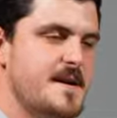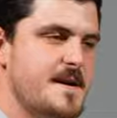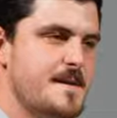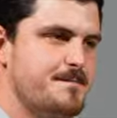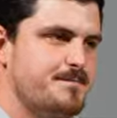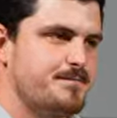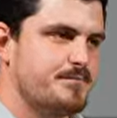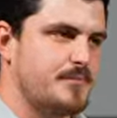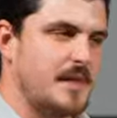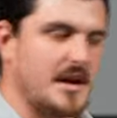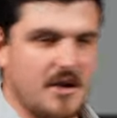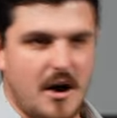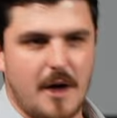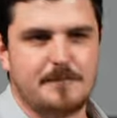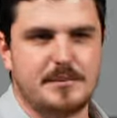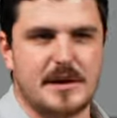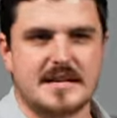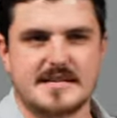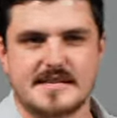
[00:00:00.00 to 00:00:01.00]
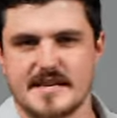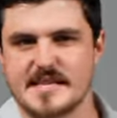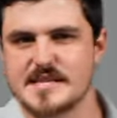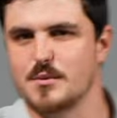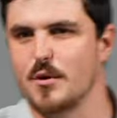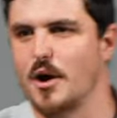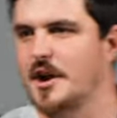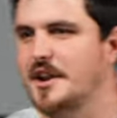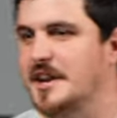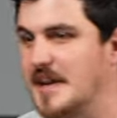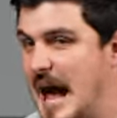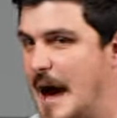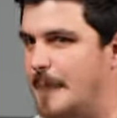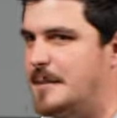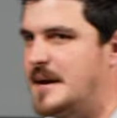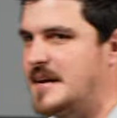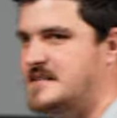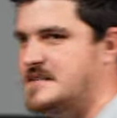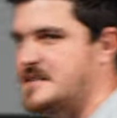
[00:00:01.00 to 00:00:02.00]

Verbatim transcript: May God bless this word in our midst this